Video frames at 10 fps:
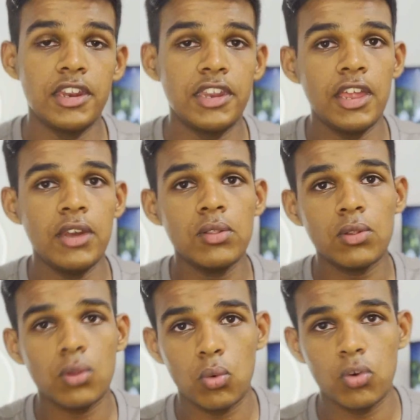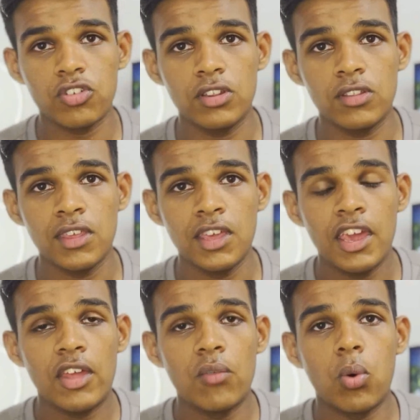then into the oceans,
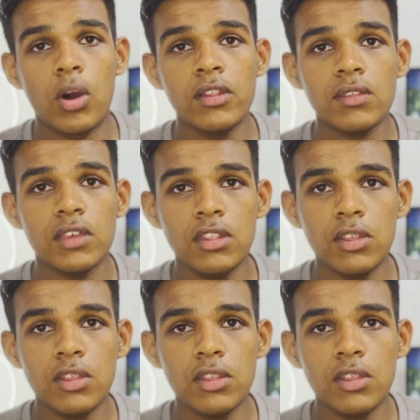and once in the